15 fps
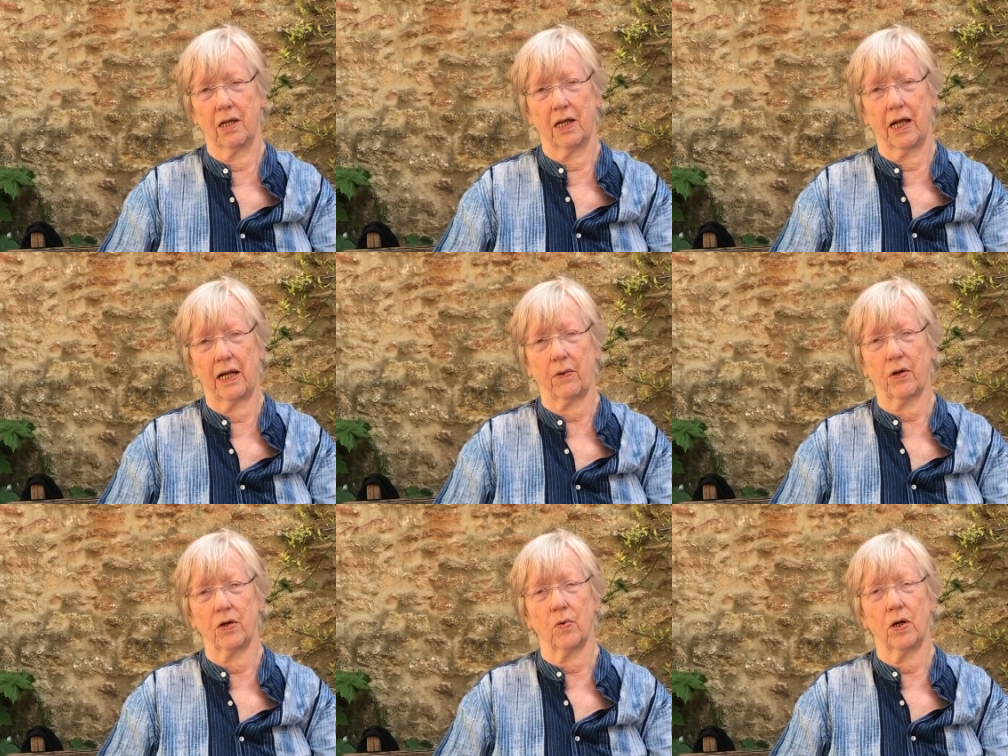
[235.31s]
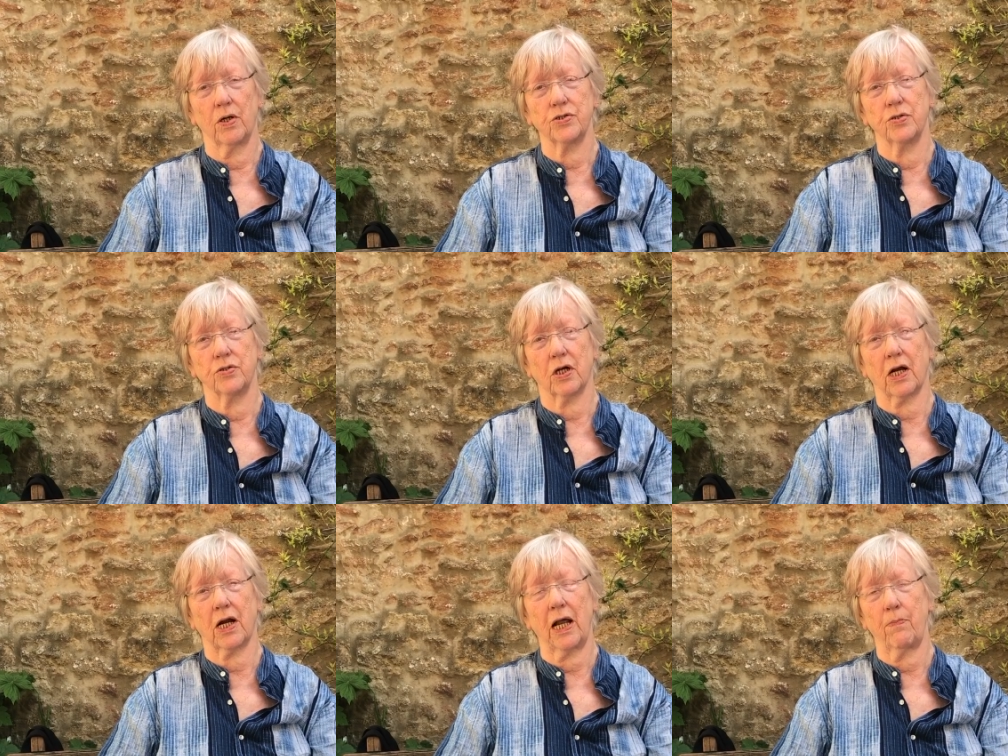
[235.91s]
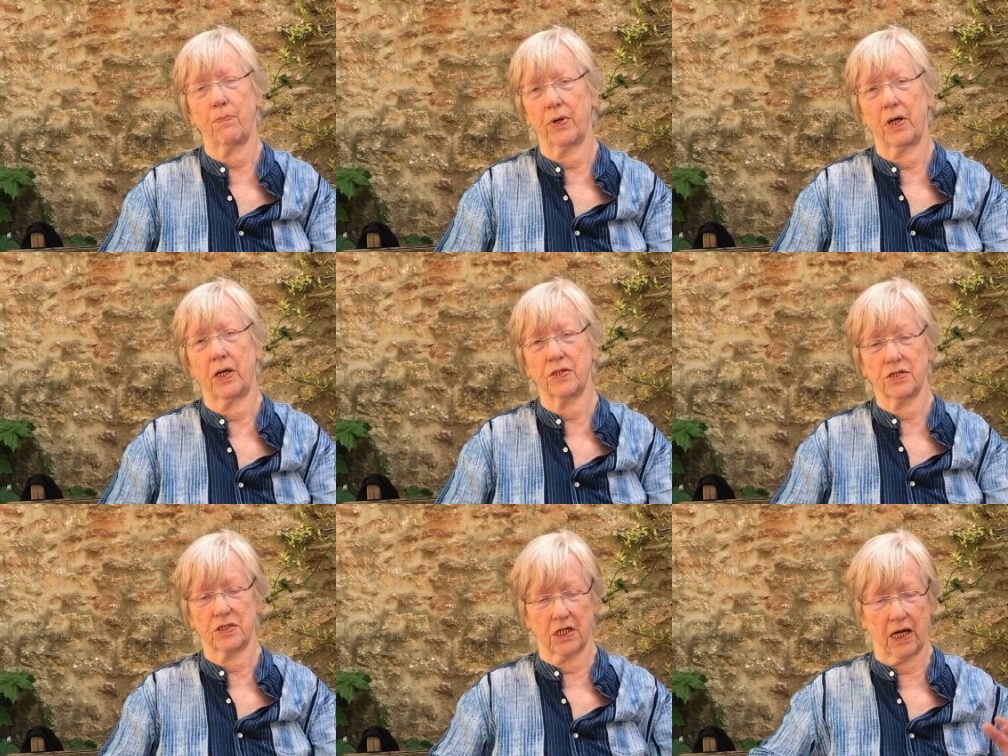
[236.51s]
And I'm going to ask you to clap your
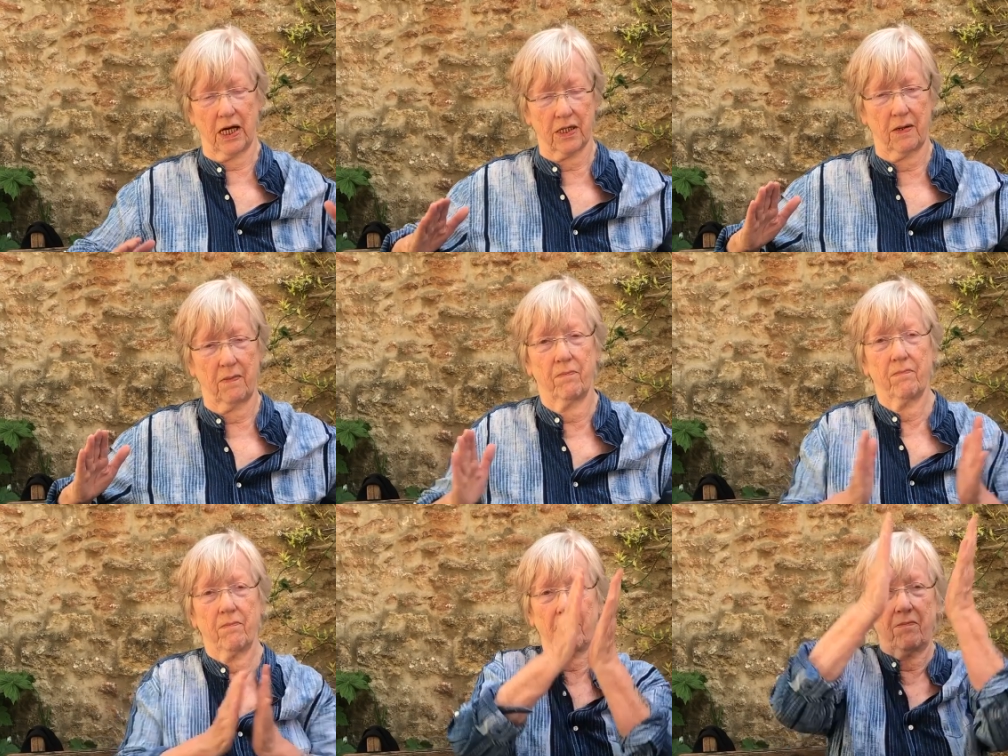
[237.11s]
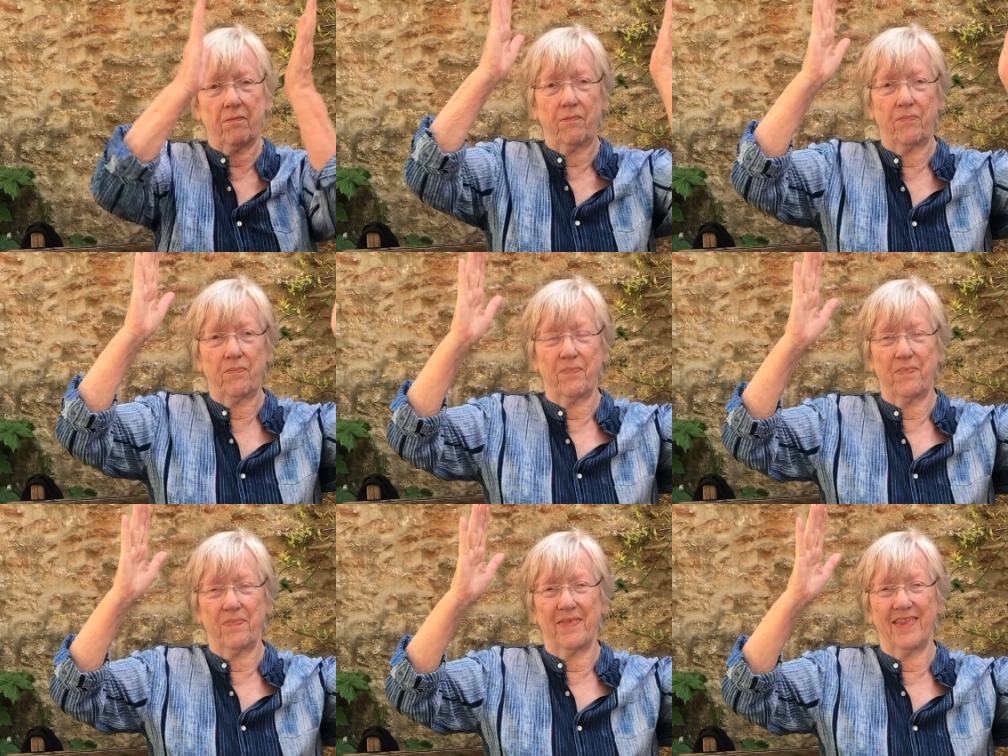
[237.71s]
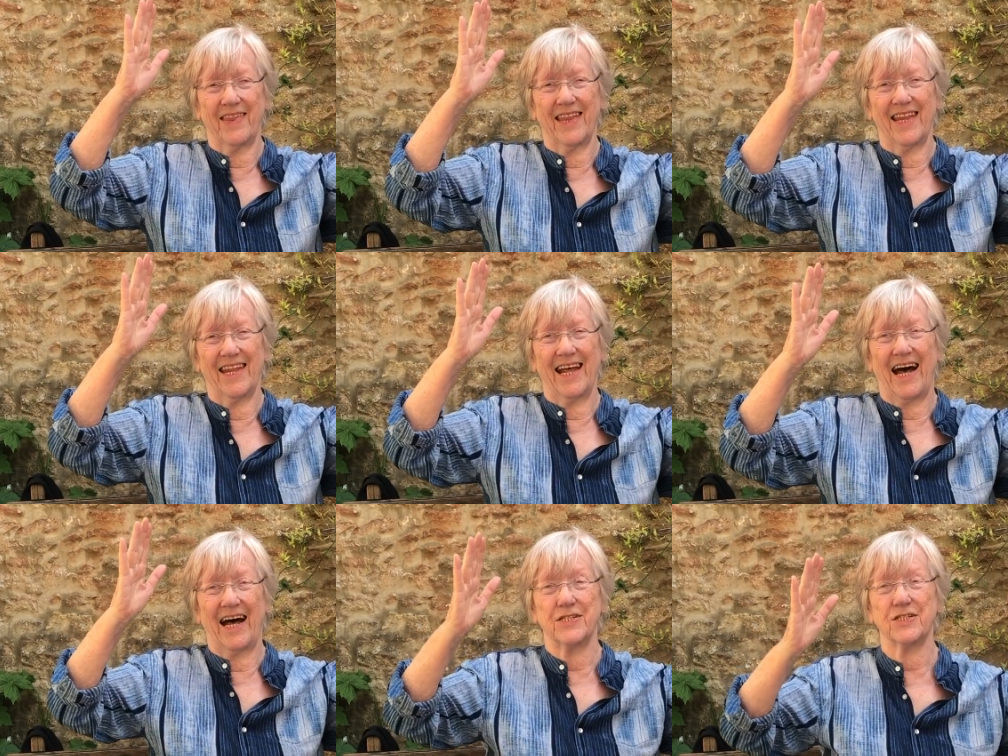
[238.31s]
hands together
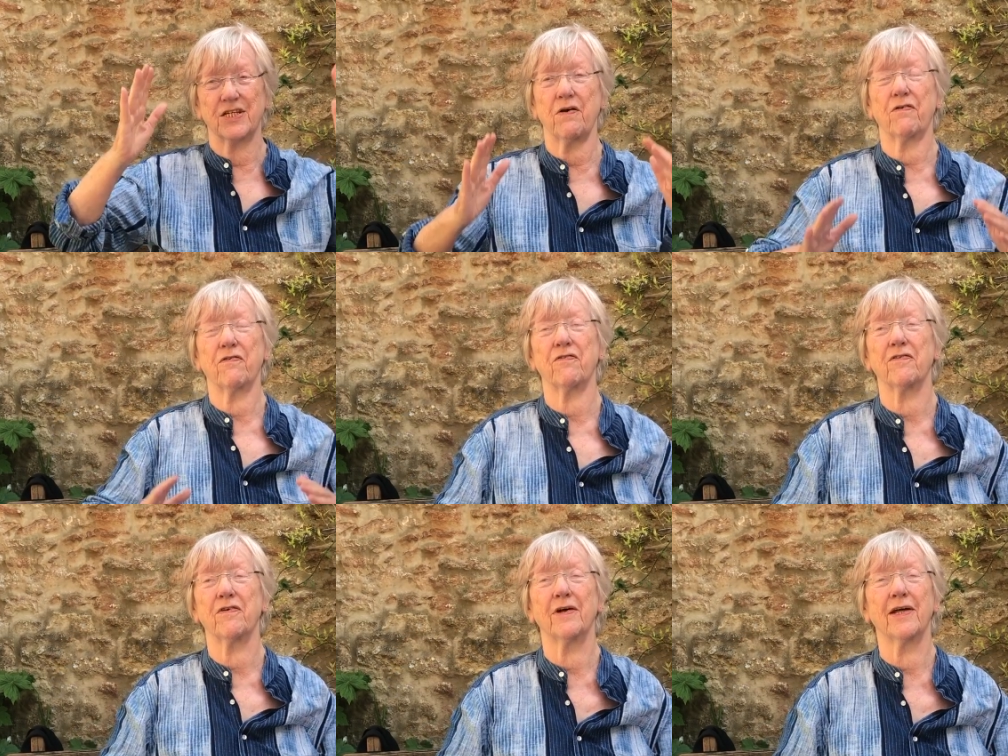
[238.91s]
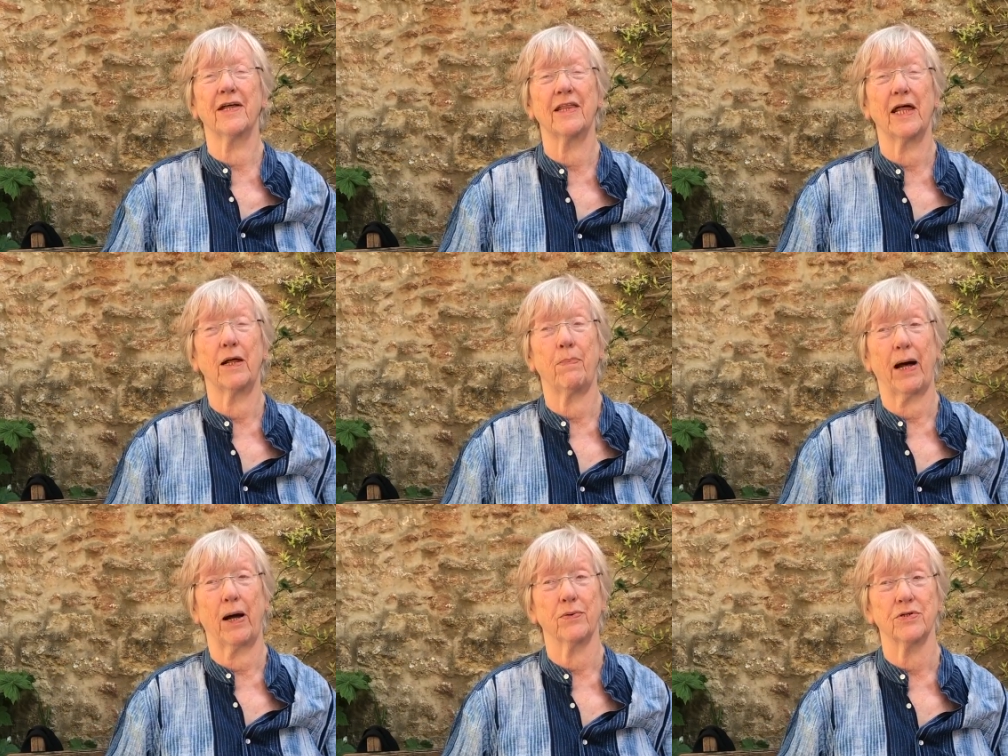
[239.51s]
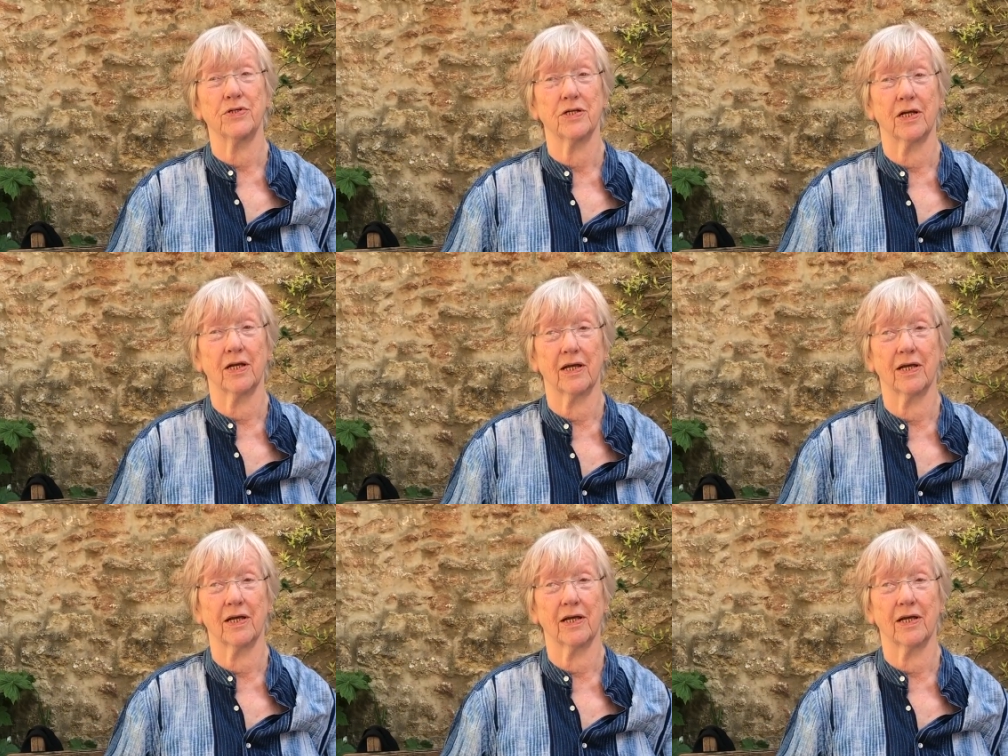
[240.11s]
as if they're bouncing,